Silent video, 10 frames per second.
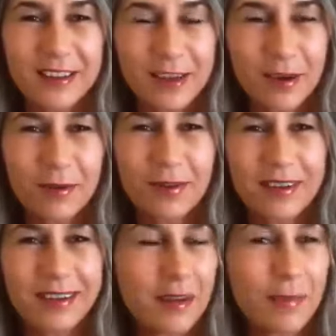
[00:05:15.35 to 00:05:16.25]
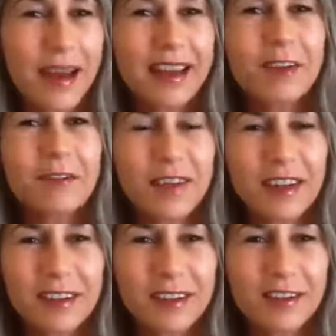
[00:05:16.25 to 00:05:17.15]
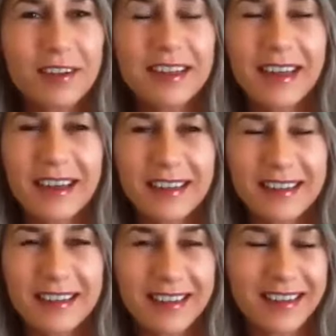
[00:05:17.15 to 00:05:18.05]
So it made her feel good, and